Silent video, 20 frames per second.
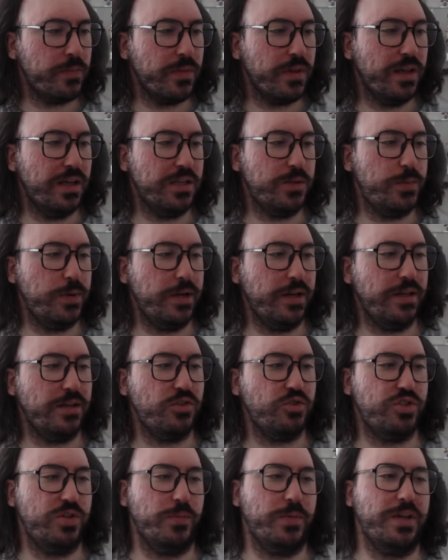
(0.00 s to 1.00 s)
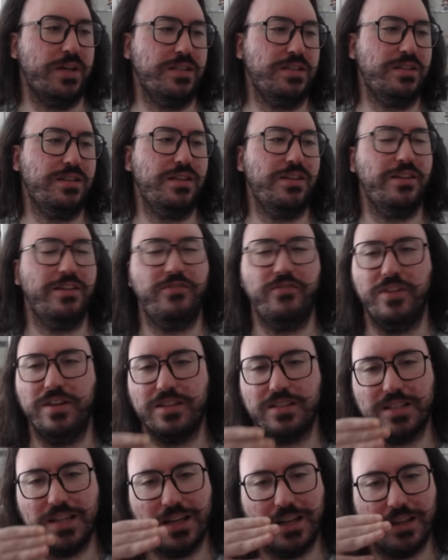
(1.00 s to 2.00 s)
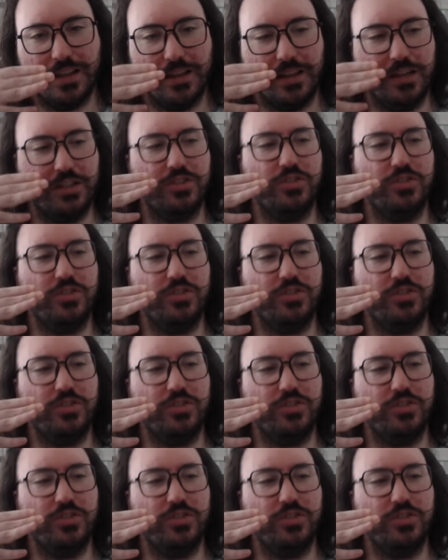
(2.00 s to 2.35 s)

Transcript: it's pretty interesting because it feels like there's